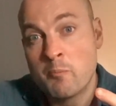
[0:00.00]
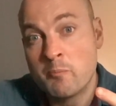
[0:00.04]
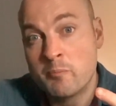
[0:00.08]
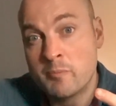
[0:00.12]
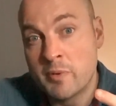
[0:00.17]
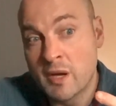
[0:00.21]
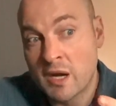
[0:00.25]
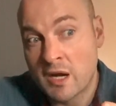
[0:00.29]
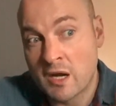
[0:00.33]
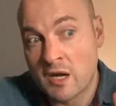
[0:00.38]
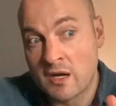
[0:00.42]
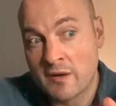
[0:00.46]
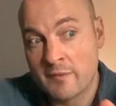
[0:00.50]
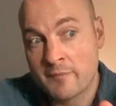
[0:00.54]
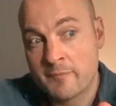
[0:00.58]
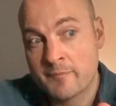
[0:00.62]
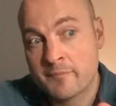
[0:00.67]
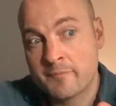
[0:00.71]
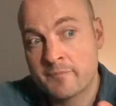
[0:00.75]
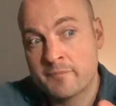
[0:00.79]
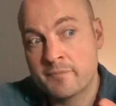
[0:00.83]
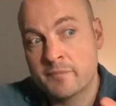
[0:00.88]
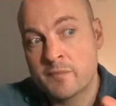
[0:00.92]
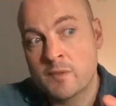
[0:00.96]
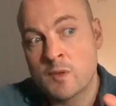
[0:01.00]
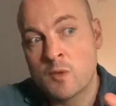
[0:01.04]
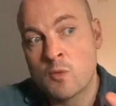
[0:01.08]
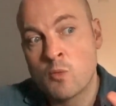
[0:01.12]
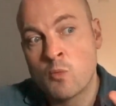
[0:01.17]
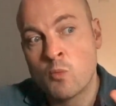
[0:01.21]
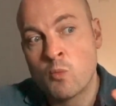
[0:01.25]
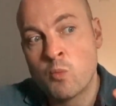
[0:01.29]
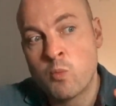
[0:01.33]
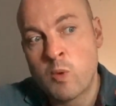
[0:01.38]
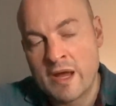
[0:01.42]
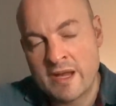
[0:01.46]
But
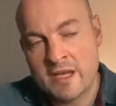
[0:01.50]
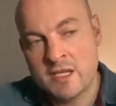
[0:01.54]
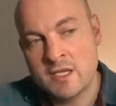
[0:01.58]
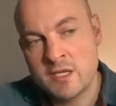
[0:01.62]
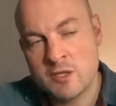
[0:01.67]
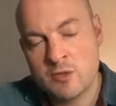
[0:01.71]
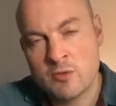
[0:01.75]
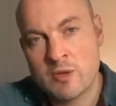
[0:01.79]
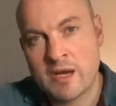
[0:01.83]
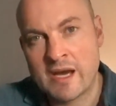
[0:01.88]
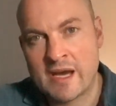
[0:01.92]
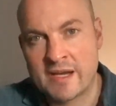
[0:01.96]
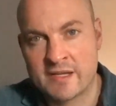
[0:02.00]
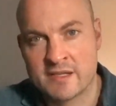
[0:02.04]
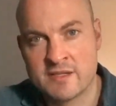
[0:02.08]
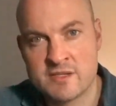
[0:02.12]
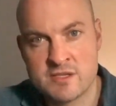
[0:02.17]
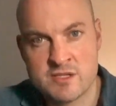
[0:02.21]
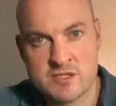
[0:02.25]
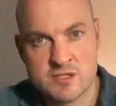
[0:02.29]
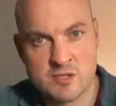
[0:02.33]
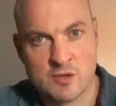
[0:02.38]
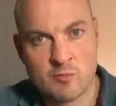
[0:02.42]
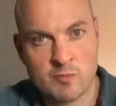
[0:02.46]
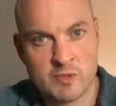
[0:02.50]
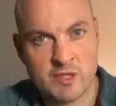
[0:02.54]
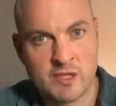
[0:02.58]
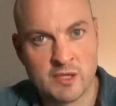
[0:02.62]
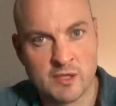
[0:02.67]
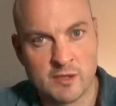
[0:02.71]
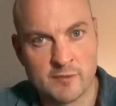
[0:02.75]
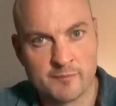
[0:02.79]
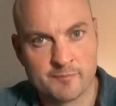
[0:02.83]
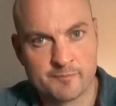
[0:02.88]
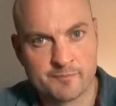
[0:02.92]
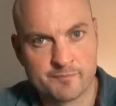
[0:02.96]
when you had
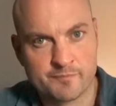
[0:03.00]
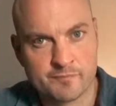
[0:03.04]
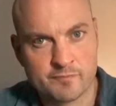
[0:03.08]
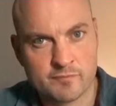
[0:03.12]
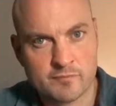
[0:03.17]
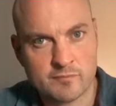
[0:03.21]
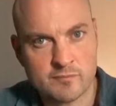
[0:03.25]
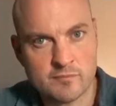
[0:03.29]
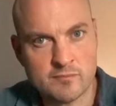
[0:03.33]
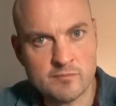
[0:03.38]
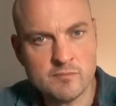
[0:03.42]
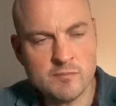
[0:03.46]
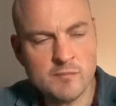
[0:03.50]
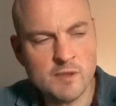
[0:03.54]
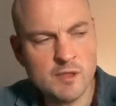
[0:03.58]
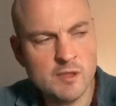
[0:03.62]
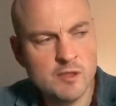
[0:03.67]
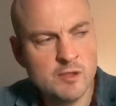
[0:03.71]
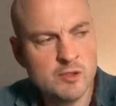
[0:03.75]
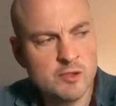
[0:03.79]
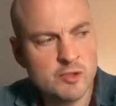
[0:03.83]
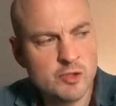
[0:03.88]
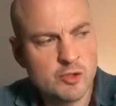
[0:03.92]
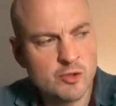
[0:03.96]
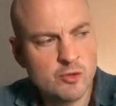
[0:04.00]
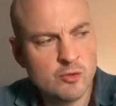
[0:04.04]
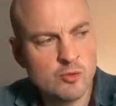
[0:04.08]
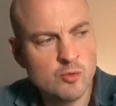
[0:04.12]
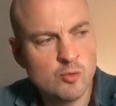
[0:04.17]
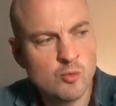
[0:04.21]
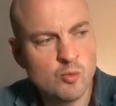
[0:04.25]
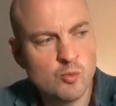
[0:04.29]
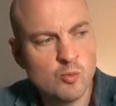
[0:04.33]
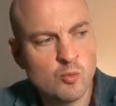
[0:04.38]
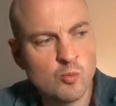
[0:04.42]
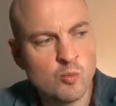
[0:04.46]
insomnia,
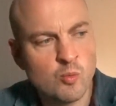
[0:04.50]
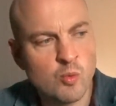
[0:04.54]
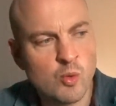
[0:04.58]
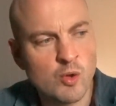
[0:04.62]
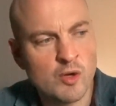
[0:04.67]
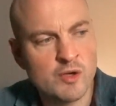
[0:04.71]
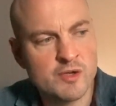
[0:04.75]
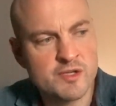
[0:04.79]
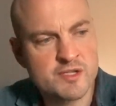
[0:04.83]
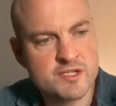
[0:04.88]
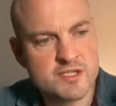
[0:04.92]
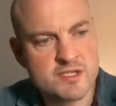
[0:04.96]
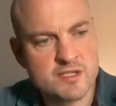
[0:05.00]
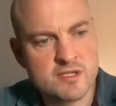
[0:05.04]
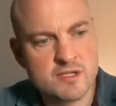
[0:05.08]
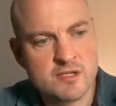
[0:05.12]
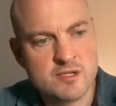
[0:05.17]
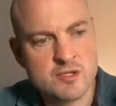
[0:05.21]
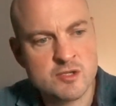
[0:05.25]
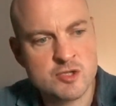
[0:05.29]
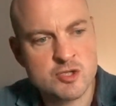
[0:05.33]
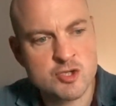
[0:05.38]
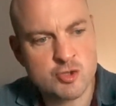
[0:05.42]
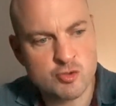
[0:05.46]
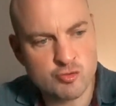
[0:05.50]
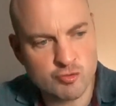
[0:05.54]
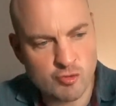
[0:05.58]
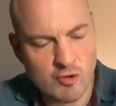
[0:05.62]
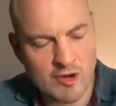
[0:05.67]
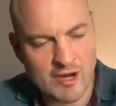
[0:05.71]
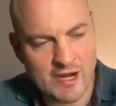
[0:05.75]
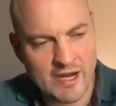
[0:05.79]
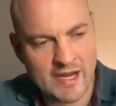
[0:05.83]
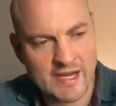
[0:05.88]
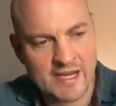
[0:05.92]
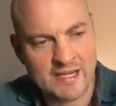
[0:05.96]
you would
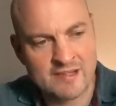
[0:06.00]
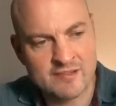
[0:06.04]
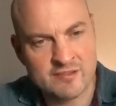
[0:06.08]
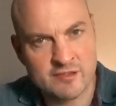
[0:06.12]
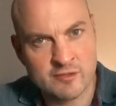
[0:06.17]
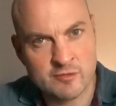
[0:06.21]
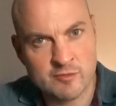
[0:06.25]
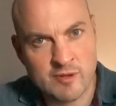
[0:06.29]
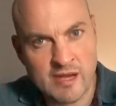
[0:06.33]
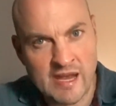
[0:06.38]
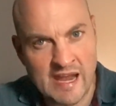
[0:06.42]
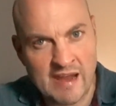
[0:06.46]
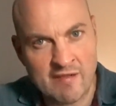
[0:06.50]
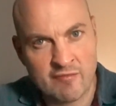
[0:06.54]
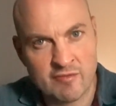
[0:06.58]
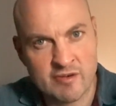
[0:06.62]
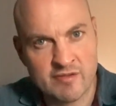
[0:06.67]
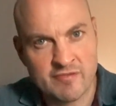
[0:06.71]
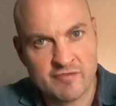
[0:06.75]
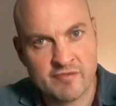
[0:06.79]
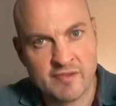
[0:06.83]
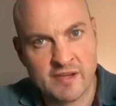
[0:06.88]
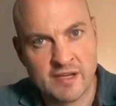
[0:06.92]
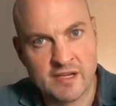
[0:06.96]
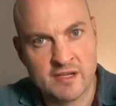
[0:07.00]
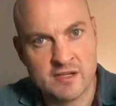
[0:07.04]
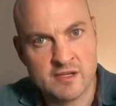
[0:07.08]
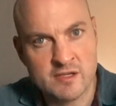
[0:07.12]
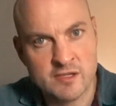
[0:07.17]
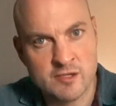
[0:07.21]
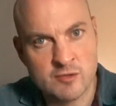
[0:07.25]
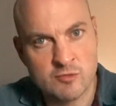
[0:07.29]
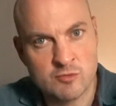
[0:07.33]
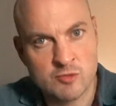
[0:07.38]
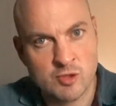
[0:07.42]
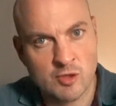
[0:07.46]
try and do
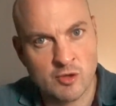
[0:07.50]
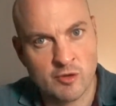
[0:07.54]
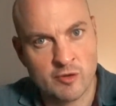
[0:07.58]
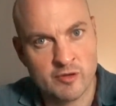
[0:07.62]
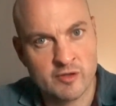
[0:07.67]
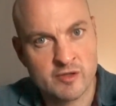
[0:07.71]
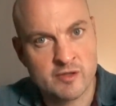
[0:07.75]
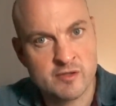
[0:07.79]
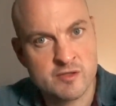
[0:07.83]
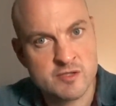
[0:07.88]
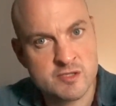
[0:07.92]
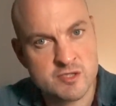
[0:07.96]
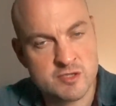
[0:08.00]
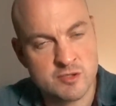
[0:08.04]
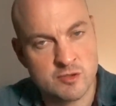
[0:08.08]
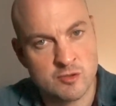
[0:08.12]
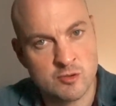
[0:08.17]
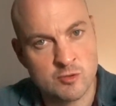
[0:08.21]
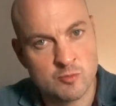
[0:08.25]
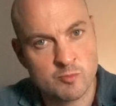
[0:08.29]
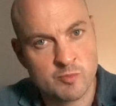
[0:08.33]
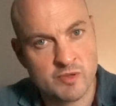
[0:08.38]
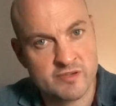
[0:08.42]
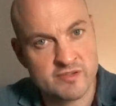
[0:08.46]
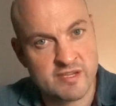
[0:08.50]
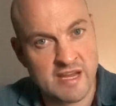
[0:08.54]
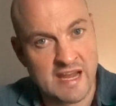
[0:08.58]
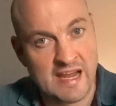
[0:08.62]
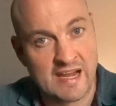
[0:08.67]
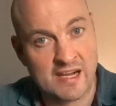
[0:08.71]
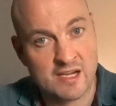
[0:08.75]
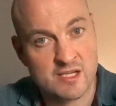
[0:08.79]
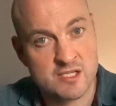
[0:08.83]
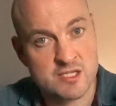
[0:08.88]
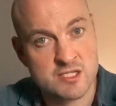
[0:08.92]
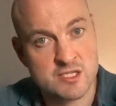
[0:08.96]
everything you could to
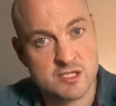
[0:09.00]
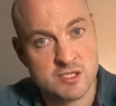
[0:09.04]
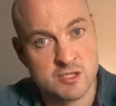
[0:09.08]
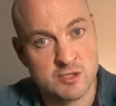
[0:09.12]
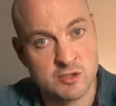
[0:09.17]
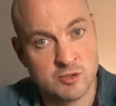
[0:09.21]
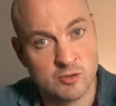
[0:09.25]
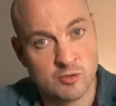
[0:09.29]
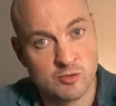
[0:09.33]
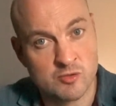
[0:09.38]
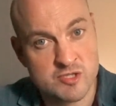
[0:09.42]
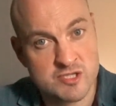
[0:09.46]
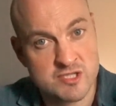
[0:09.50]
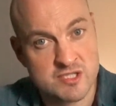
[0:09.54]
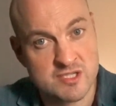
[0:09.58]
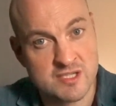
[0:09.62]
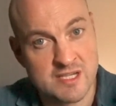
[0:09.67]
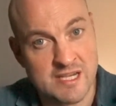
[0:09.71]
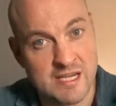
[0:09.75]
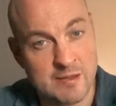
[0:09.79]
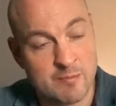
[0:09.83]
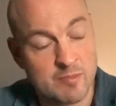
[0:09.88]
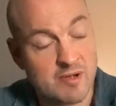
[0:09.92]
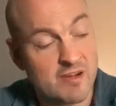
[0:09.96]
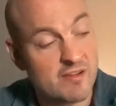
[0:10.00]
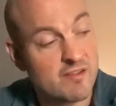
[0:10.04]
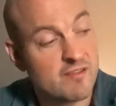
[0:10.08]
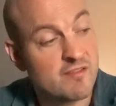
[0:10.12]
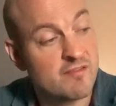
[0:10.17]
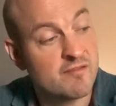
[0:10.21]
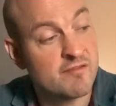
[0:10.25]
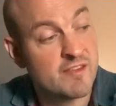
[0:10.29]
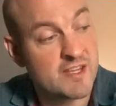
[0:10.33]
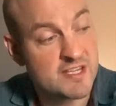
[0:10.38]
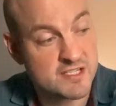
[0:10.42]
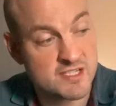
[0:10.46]
protect your sleep.
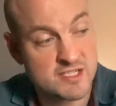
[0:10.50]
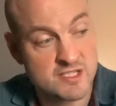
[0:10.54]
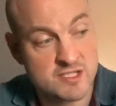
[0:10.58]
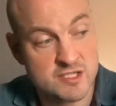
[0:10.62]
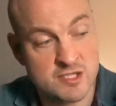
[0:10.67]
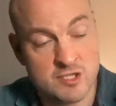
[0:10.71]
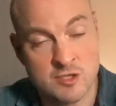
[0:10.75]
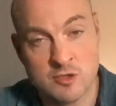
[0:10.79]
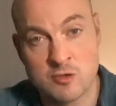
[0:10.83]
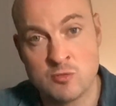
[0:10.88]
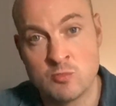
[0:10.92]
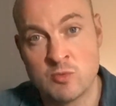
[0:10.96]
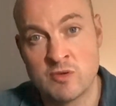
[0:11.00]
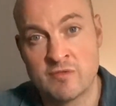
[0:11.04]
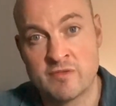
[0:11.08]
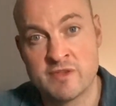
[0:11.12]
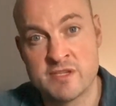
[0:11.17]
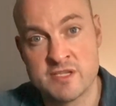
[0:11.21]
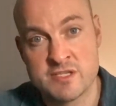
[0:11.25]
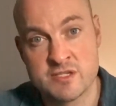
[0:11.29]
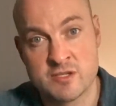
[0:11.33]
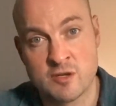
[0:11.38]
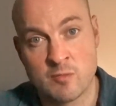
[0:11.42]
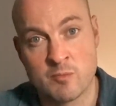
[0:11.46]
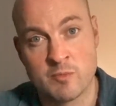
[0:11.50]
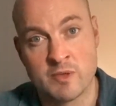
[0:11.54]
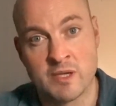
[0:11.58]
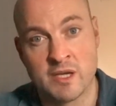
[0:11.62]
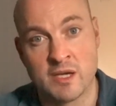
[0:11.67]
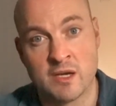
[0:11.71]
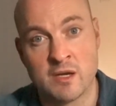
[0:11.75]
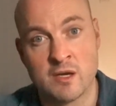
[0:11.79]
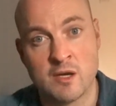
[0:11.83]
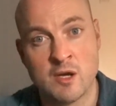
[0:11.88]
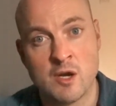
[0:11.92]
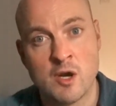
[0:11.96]
This is you with
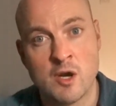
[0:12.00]
insomnia.